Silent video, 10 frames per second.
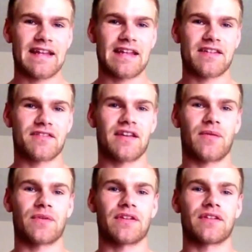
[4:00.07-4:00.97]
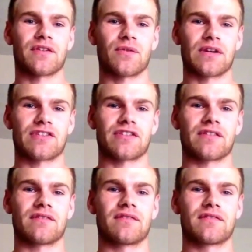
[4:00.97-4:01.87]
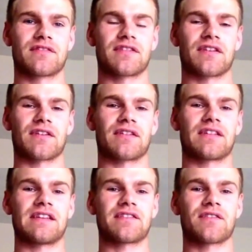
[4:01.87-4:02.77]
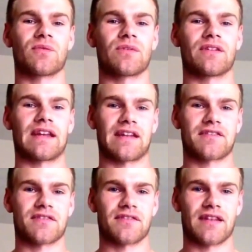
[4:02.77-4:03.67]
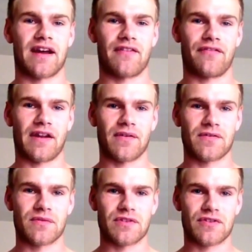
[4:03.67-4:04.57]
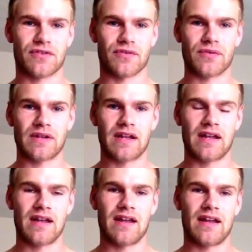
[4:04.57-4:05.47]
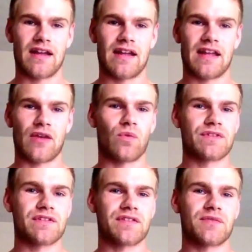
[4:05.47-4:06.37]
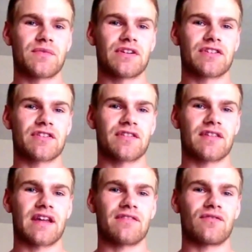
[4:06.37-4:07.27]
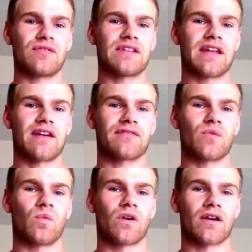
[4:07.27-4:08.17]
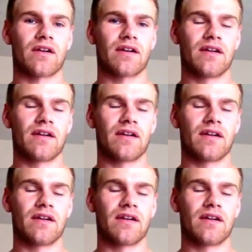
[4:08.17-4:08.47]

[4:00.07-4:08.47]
to answer that with another question to get to the real answer that I found was true. It wasn't so much that if you didn't have to work,